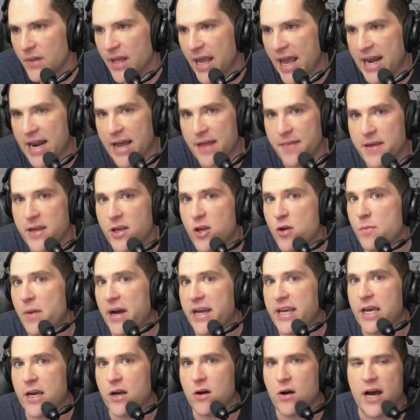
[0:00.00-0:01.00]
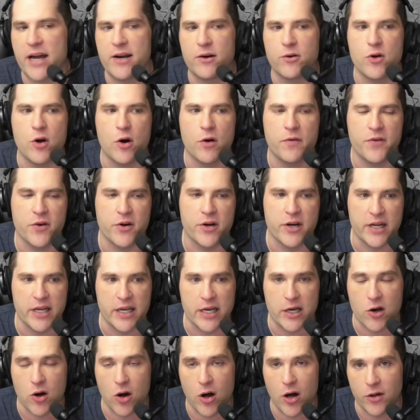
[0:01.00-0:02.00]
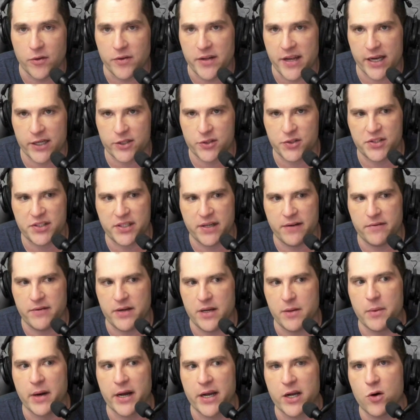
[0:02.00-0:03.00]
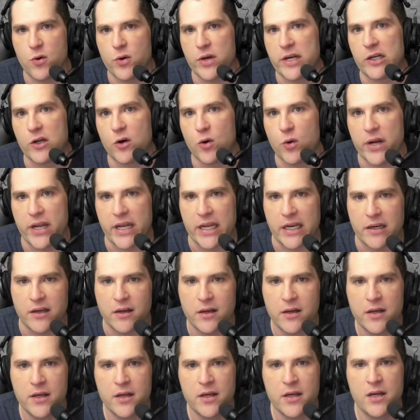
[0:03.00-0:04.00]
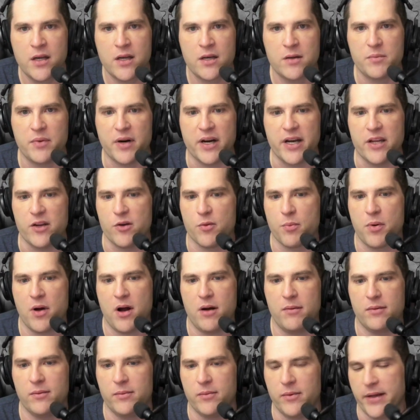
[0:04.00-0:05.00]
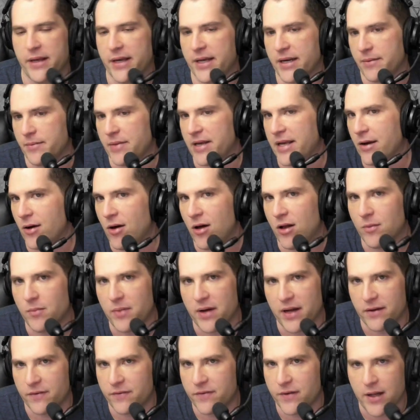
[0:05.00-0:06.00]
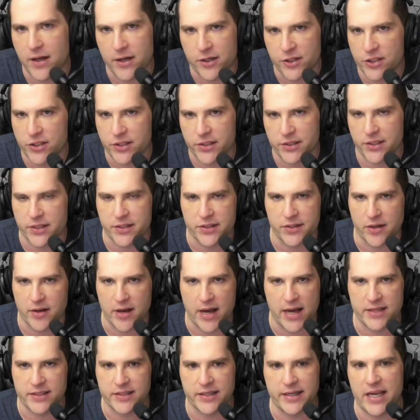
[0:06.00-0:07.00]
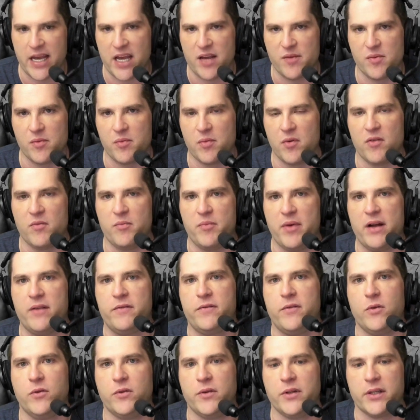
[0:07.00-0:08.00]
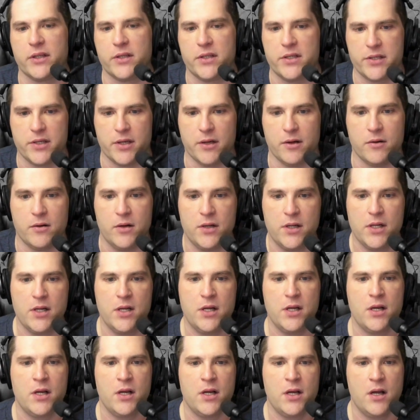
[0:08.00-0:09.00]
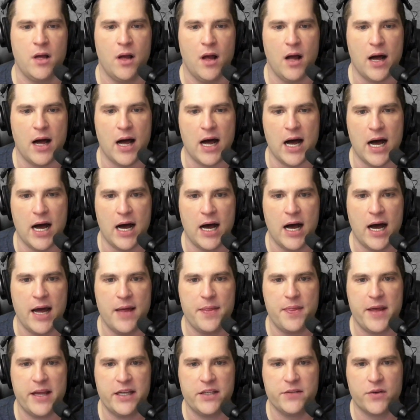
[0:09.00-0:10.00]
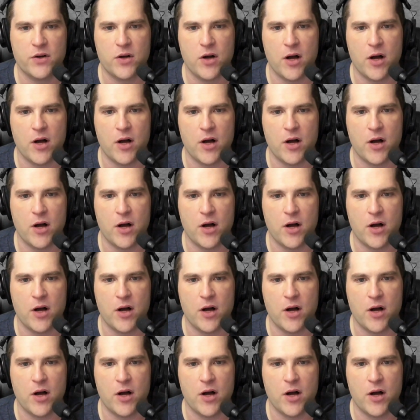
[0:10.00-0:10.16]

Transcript: And I think you might get, I don't know if you're going to get called the extra 70 by queen, queen, but you're probably going to be called by a flush just because the guy's incapable of bet folding. So, uh, Han, thanks for